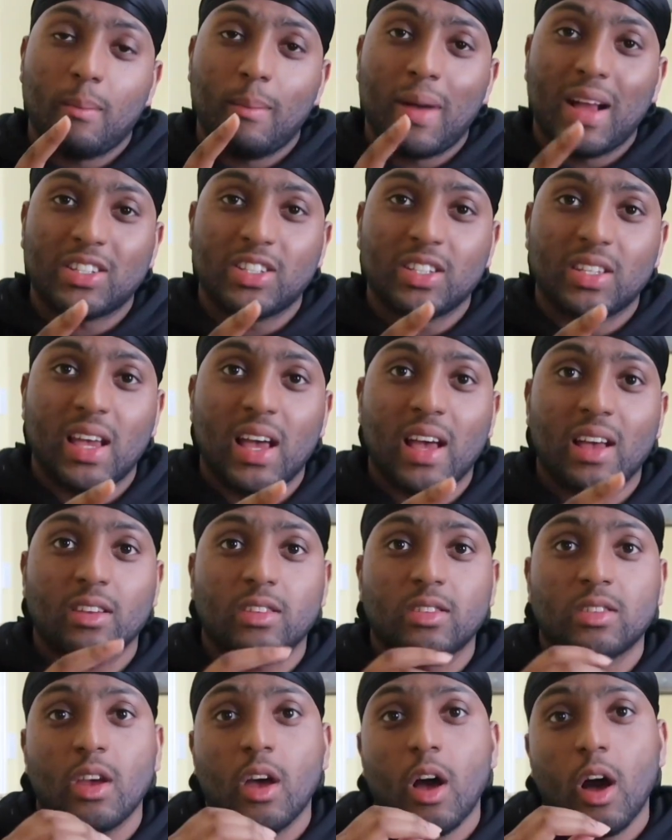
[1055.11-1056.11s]
Match
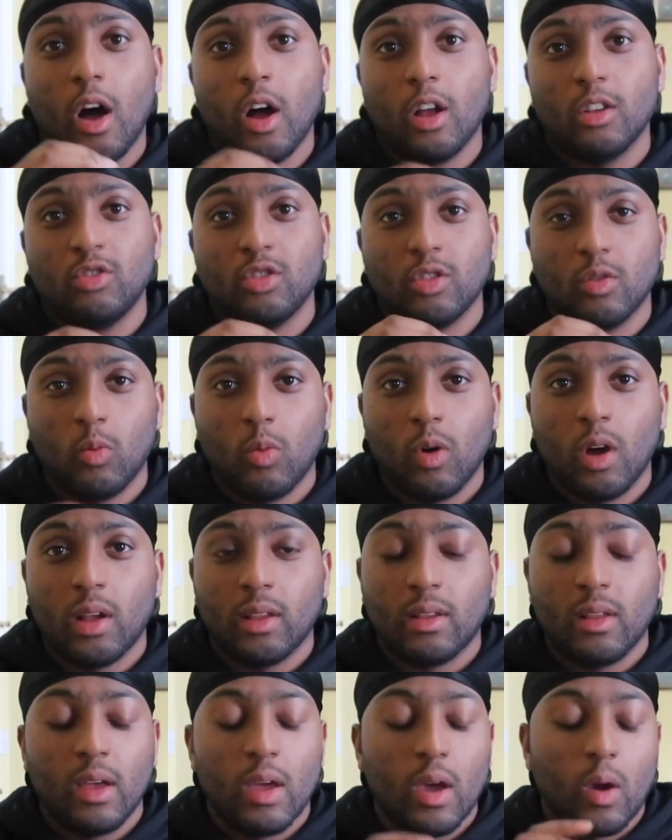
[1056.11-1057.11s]
Attax
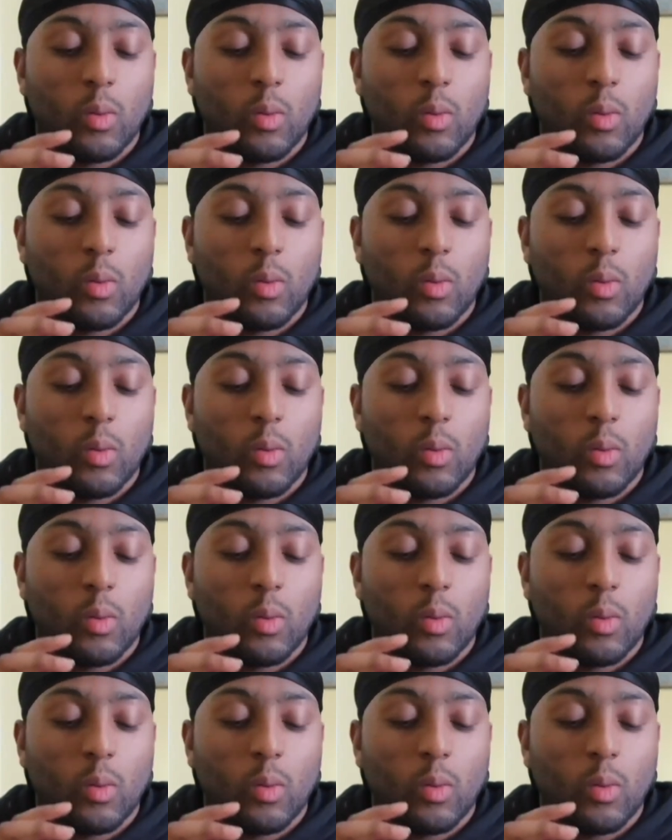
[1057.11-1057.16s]
101.